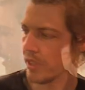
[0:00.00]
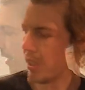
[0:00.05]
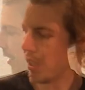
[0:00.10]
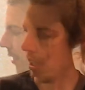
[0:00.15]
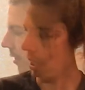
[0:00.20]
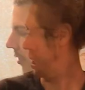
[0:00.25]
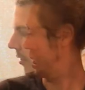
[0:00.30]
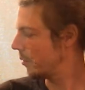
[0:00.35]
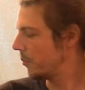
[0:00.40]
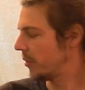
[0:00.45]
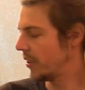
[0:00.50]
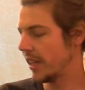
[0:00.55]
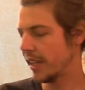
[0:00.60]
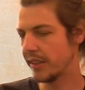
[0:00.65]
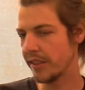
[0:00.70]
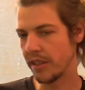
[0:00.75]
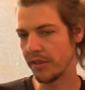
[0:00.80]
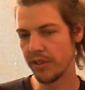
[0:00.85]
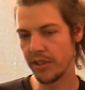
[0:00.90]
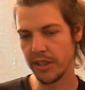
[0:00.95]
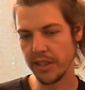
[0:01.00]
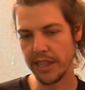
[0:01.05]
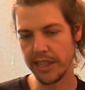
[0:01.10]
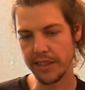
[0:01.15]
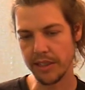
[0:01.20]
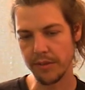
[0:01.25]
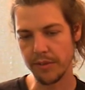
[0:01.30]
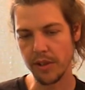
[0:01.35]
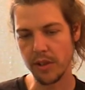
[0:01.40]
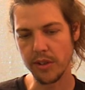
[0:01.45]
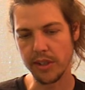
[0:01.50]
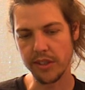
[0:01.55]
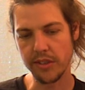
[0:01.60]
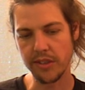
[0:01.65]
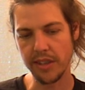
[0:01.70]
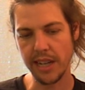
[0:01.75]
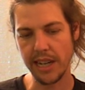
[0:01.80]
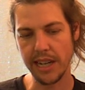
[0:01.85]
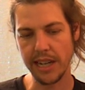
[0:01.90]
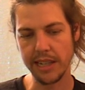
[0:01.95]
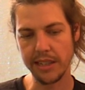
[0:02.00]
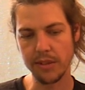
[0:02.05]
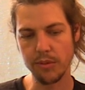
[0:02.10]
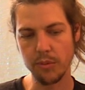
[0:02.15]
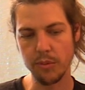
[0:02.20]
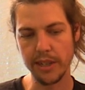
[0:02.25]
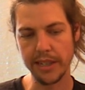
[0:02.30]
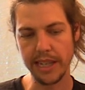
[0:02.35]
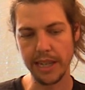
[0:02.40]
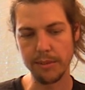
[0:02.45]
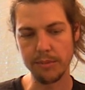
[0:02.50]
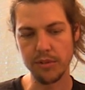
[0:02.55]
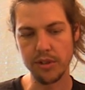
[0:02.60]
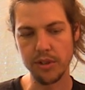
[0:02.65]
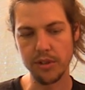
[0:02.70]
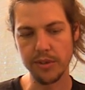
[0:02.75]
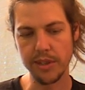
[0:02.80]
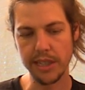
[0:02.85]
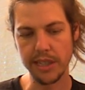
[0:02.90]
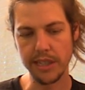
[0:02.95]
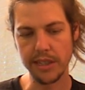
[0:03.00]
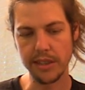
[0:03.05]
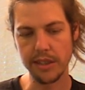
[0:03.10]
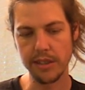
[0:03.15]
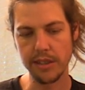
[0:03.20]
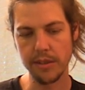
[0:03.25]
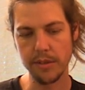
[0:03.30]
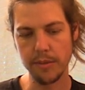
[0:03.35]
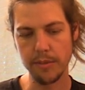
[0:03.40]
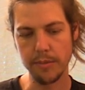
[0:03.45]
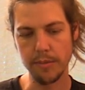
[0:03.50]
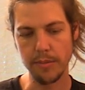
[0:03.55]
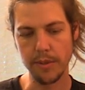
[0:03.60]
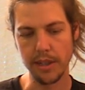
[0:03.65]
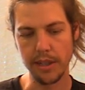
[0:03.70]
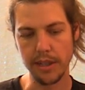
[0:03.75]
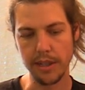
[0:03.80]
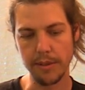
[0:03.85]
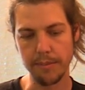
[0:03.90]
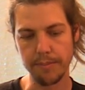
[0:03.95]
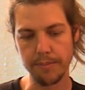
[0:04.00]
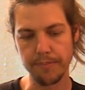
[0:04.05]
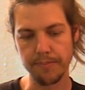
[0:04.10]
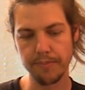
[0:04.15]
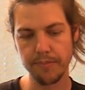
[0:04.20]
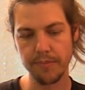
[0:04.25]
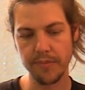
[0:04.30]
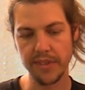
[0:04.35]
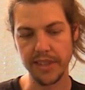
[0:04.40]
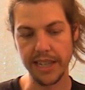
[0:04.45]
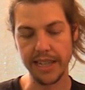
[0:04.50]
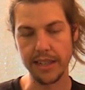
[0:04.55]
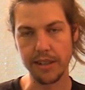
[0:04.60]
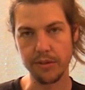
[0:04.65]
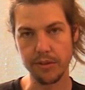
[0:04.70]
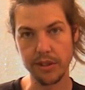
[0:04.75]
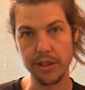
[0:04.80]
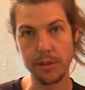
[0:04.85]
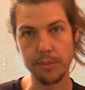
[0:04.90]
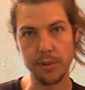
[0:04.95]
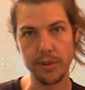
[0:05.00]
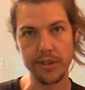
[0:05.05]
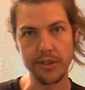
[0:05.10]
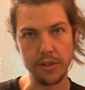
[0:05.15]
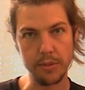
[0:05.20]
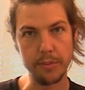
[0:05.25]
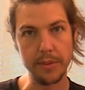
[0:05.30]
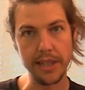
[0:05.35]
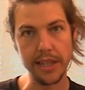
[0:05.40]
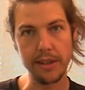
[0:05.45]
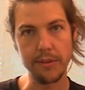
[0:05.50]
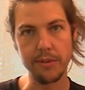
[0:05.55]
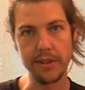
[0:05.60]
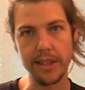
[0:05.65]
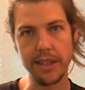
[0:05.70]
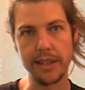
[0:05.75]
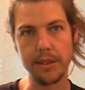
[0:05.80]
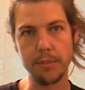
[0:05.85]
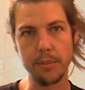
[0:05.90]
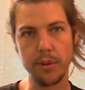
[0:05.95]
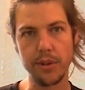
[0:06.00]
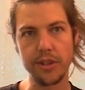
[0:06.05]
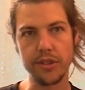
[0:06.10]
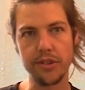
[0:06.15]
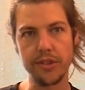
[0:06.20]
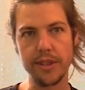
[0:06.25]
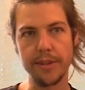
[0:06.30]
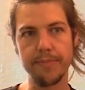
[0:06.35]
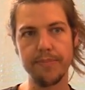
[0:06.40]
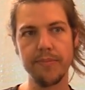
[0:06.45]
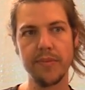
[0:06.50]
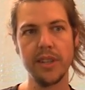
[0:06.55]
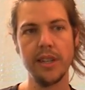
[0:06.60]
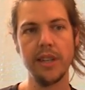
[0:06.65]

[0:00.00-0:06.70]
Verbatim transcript: Uh, some things I really like to focus on when I'm doing um, that are really important to me in the portrait